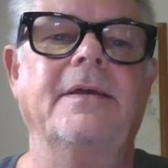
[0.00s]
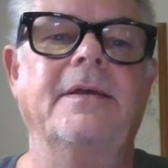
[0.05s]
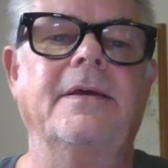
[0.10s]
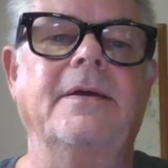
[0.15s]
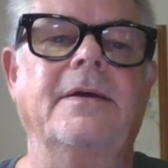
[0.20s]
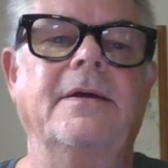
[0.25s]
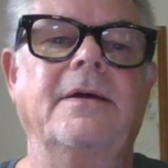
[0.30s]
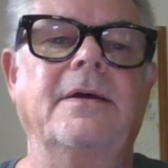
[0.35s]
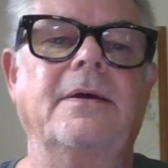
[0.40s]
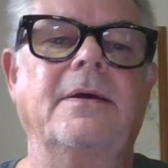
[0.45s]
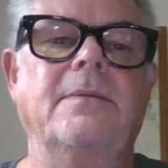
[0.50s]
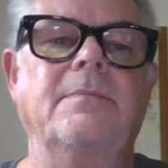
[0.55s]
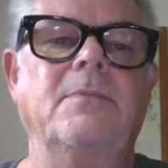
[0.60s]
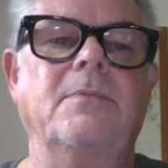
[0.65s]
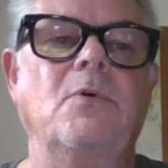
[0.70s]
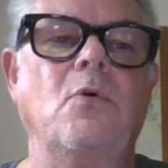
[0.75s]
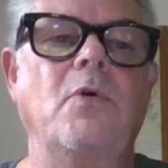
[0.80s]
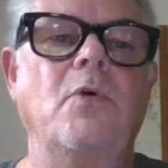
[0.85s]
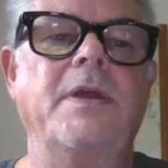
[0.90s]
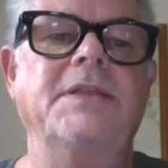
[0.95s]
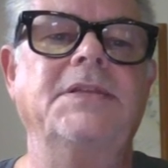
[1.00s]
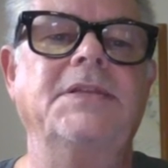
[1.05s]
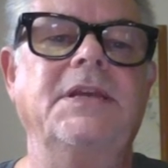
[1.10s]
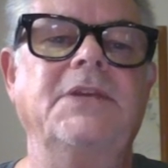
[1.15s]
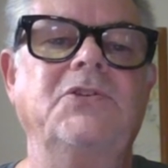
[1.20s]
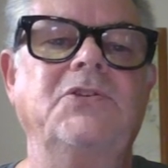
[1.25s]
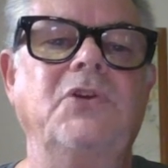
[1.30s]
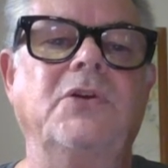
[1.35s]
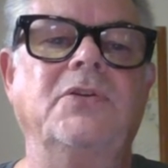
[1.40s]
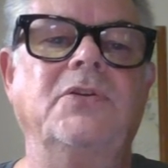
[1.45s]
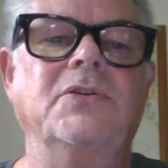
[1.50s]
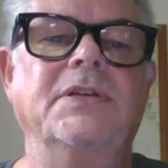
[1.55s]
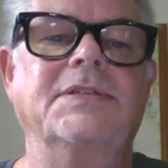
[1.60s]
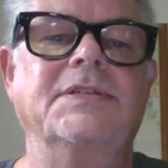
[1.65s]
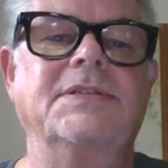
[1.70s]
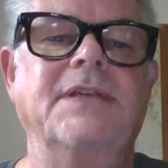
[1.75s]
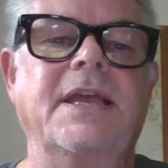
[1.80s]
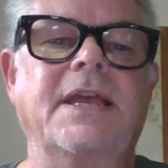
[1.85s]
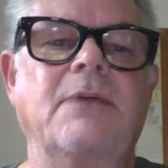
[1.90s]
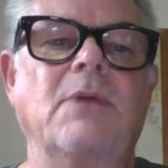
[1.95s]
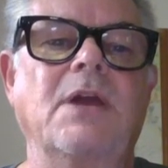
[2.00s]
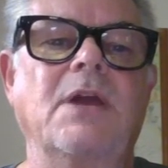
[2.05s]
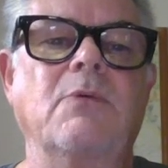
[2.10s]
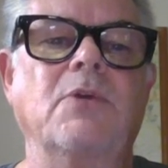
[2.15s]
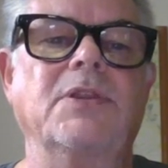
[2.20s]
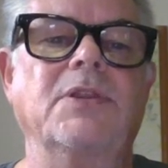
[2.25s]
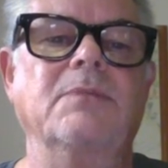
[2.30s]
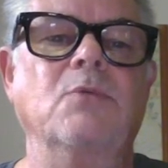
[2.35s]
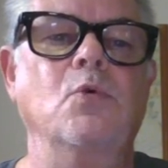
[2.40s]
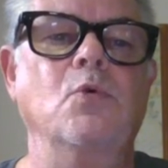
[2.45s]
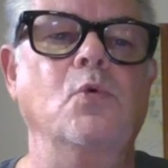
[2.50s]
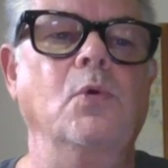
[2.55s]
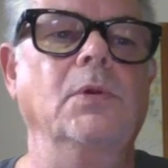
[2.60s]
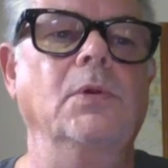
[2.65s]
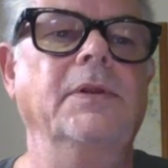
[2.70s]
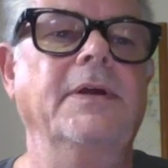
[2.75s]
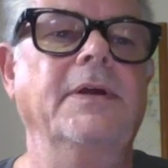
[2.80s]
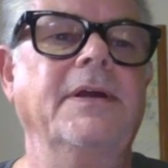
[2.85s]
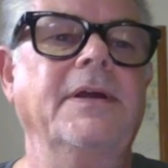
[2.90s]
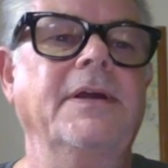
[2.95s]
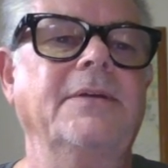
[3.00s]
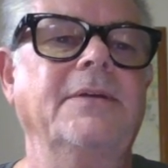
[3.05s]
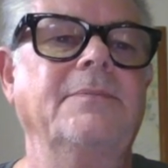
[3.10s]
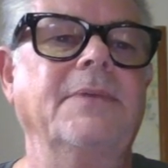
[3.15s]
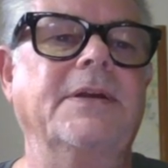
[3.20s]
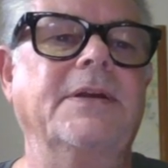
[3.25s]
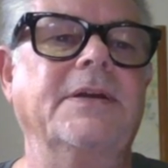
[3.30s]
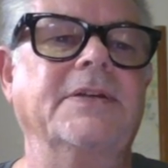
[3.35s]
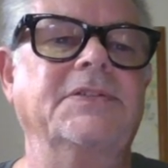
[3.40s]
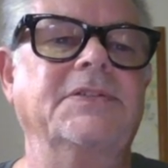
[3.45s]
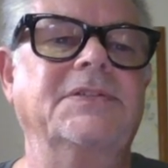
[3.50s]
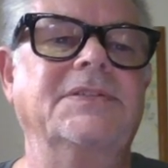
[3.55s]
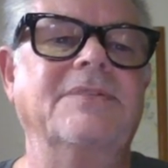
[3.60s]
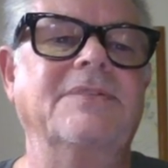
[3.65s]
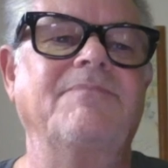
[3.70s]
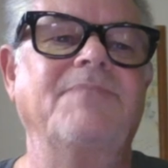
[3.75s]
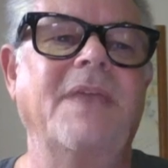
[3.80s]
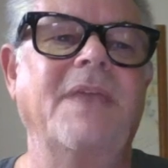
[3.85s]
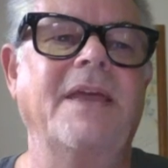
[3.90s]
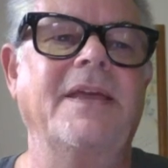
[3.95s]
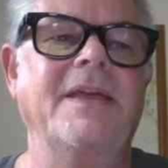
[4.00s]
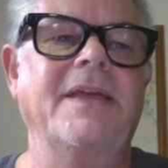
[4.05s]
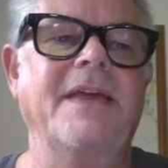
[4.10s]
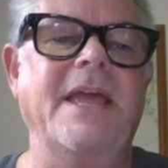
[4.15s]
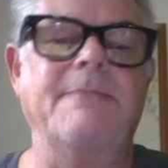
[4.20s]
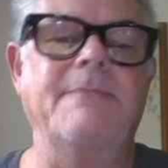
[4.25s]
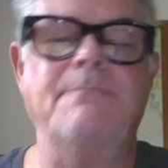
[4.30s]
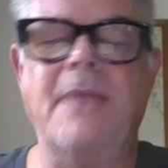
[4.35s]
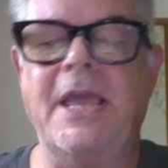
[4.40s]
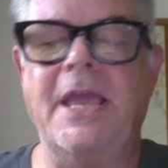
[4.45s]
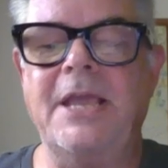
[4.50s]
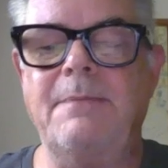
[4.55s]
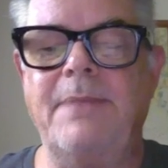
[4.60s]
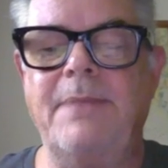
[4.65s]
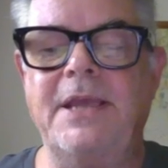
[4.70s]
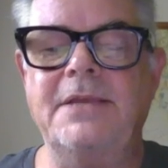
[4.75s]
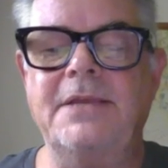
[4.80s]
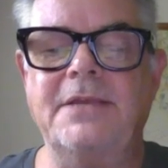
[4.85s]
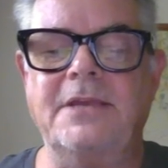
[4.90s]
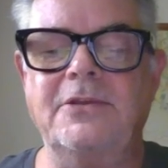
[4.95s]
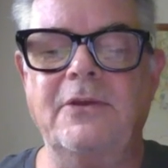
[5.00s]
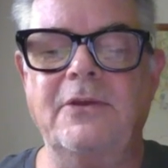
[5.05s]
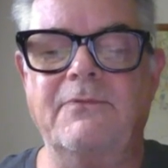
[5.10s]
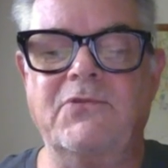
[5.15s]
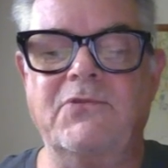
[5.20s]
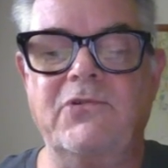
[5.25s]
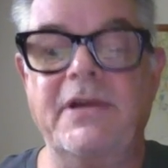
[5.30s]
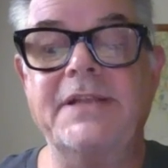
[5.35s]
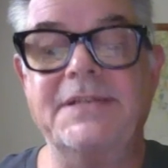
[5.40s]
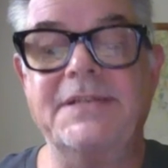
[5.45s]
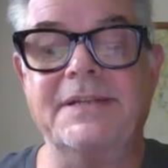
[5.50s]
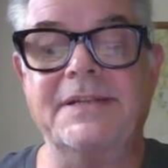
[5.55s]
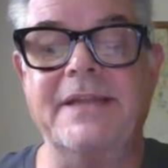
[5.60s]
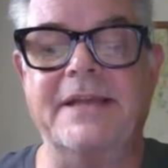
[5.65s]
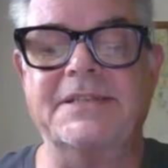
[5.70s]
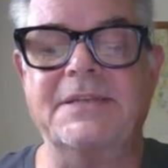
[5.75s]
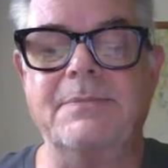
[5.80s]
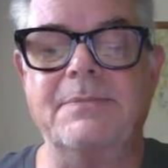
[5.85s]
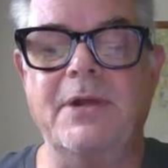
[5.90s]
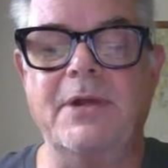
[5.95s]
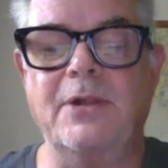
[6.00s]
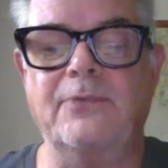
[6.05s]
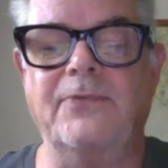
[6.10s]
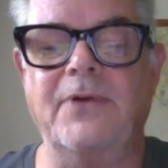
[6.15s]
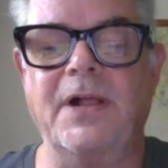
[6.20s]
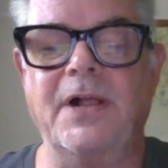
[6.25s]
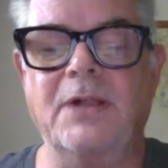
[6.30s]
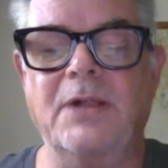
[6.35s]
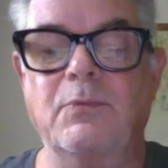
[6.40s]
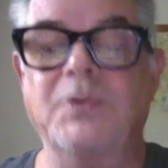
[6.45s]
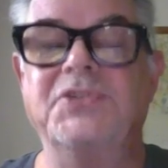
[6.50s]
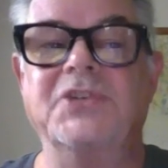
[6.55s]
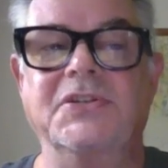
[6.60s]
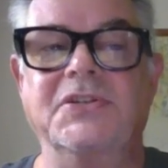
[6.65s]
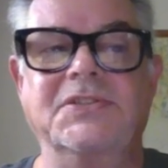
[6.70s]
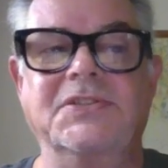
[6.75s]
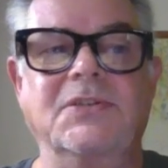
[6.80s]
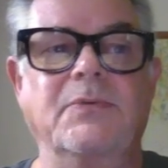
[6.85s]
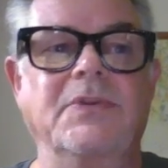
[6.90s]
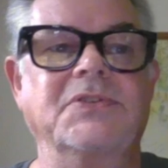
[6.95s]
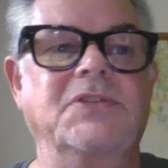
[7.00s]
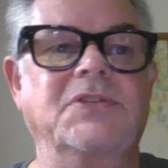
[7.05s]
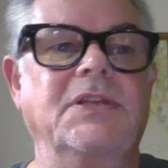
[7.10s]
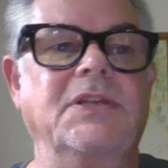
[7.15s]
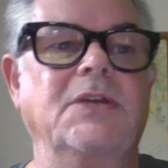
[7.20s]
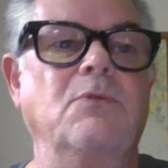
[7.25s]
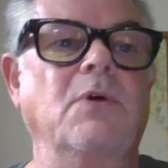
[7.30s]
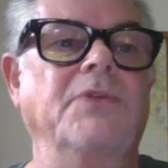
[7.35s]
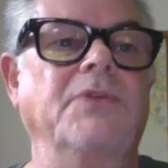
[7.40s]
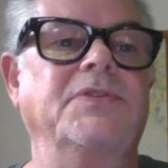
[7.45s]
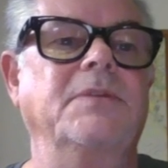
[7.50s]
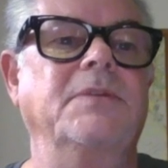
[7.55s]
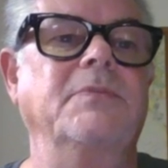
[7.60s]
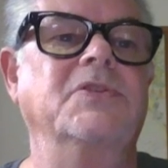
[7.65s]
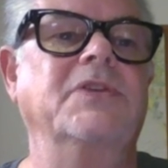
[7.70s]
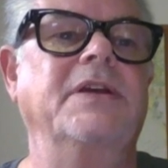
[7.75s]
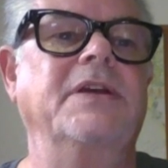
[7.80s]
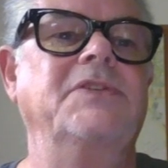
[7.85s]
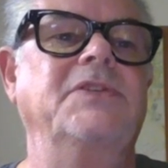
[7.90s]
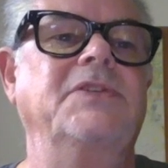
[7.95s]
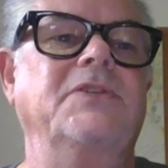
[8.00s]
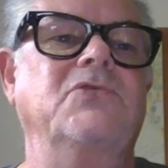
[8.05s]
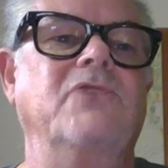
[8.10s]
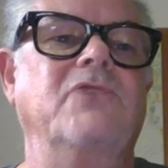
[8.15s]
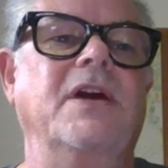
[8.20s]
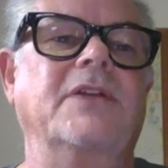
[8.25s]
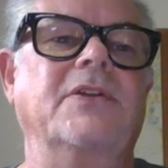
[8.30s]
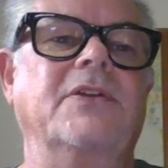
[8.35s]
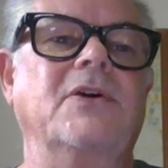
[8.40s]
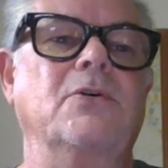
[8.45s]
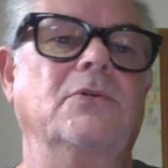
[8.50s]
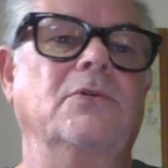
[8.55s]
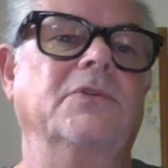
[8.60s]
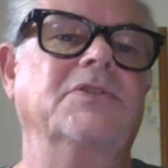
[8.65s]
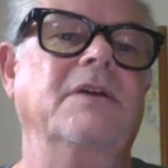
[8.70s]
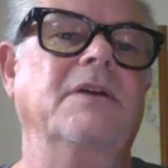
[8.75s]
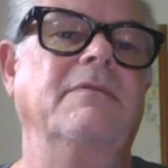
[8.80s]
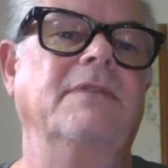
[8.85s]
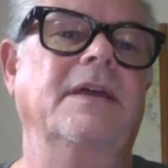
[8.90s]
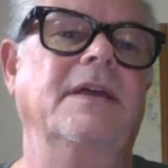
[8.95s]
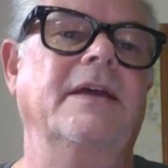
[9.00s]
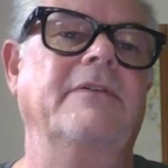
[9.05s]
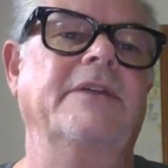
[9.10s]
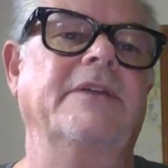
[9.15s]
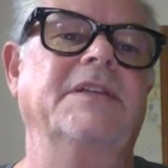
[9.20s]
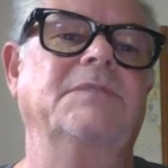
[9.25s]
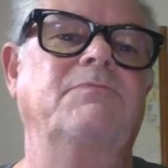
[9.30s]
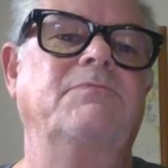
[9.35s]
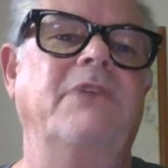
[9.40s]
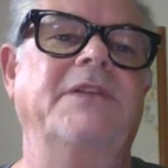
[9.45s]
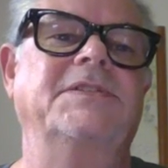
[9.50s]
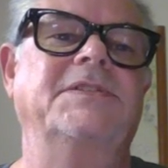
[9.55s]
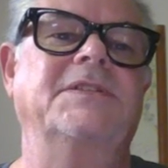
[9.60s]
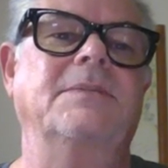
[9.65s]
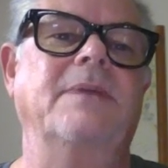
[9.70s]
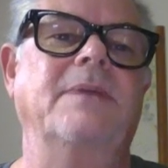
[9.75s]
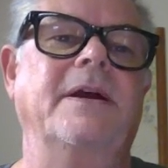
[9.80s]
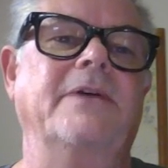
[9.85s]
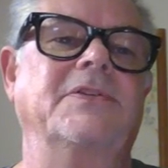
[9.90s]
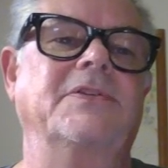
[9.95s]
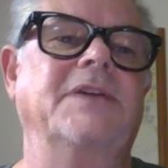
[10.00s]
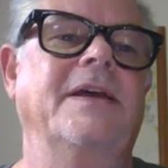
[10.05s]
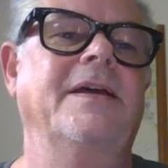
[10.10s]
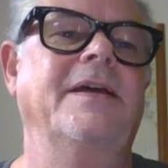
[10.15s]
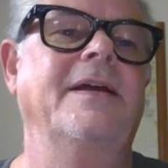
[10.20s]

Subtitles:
or indeed you can just say, well, I want them all, because it may be that you've created an XML file with just the ones that you want, in which case you drag the whole lot over there and it spreads them out.